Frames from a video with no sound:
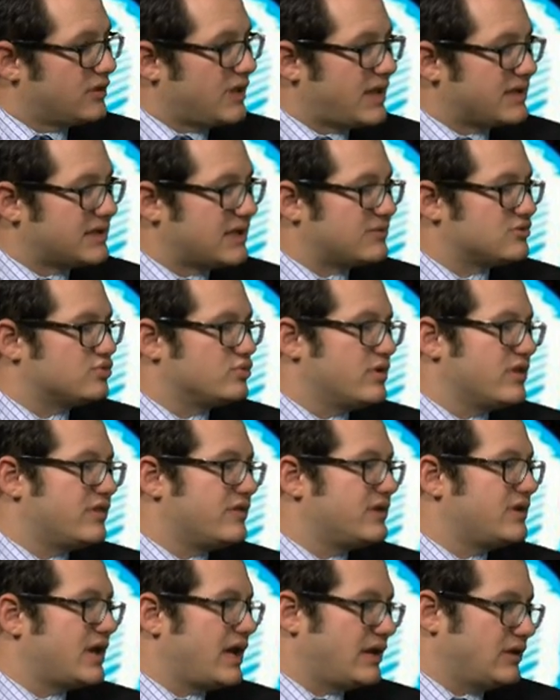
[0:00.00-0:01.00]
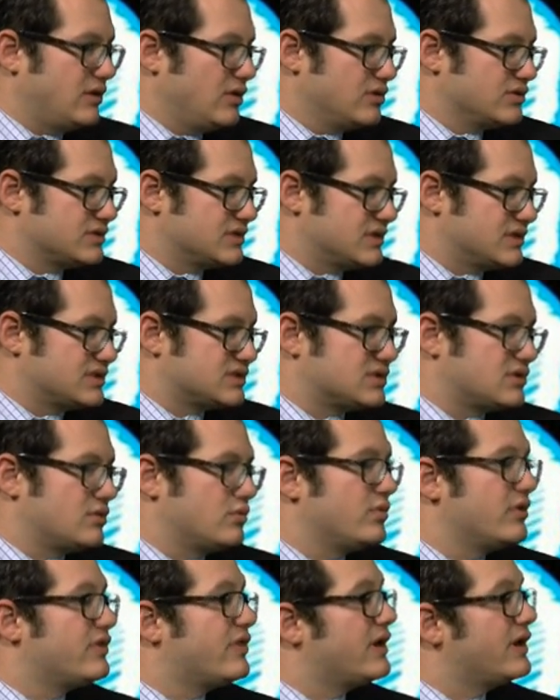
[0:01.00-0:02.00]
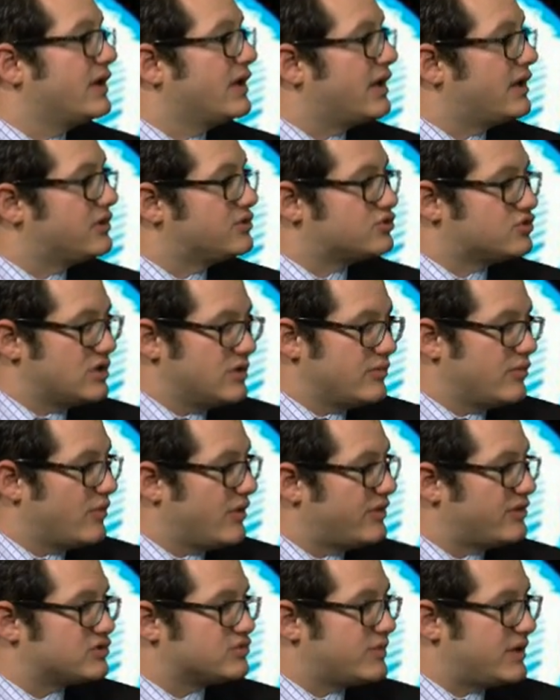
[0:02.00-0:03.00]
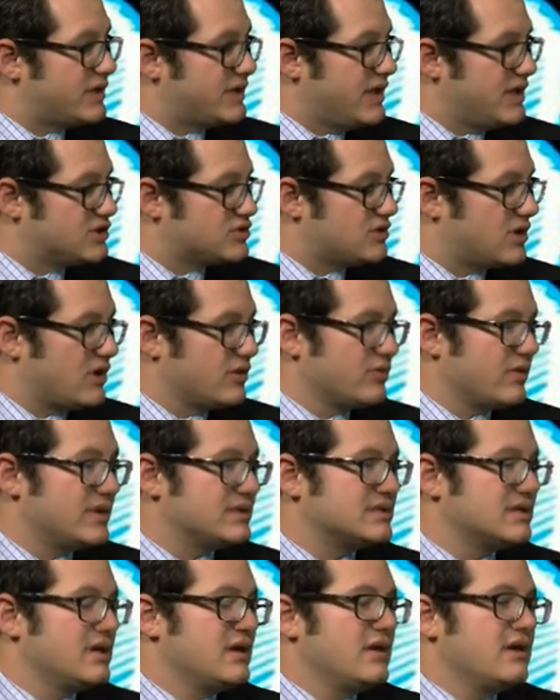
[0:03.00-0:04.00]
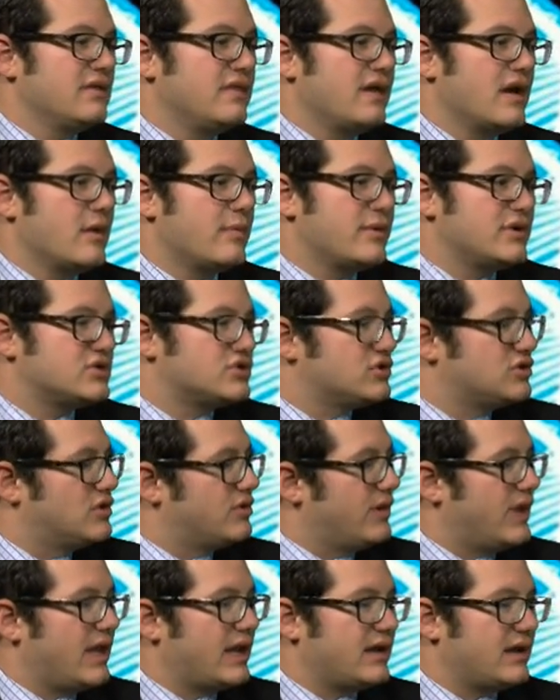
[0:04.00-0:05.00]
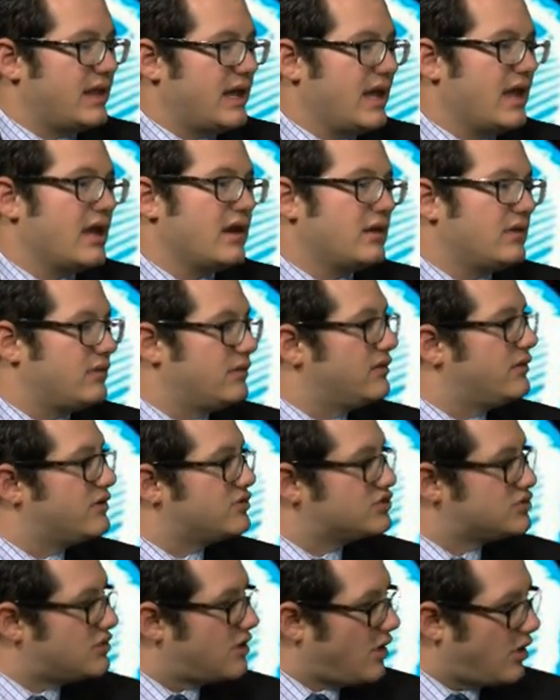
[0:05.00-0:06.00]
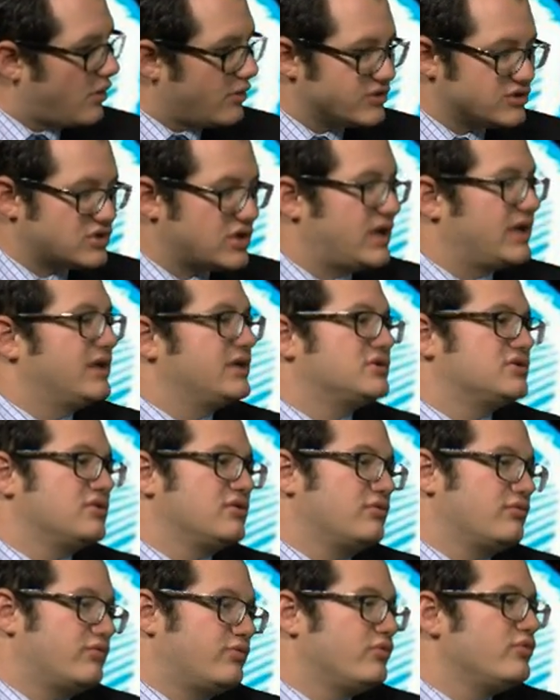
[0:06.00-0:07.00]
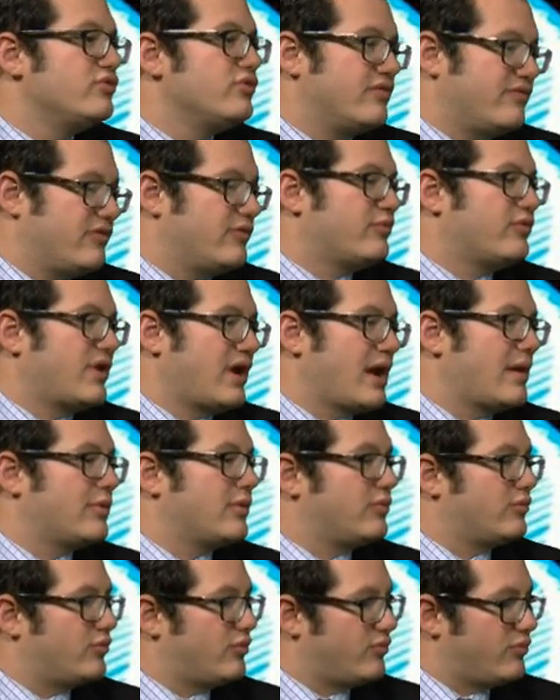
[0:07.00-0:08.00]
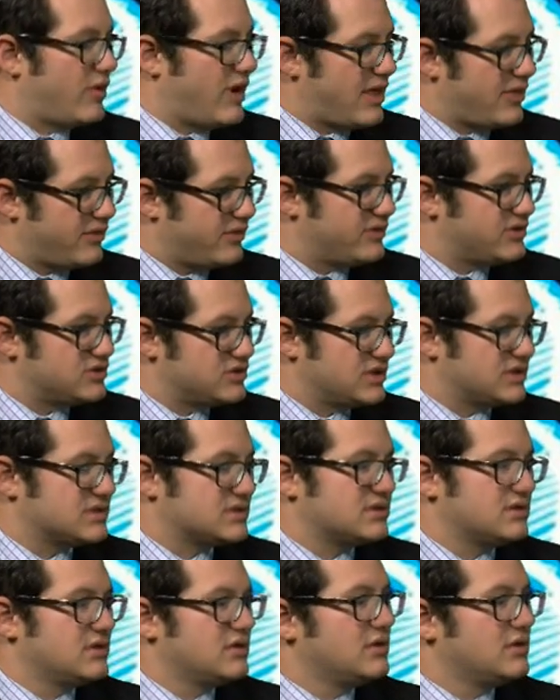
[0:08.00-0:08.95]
a lot of times with the diagnosis, with any kind of treatment, whether it's medication or otherwise, therapy should go hand in hand, and they should exactly. always try to get to the root of the problem rather than just,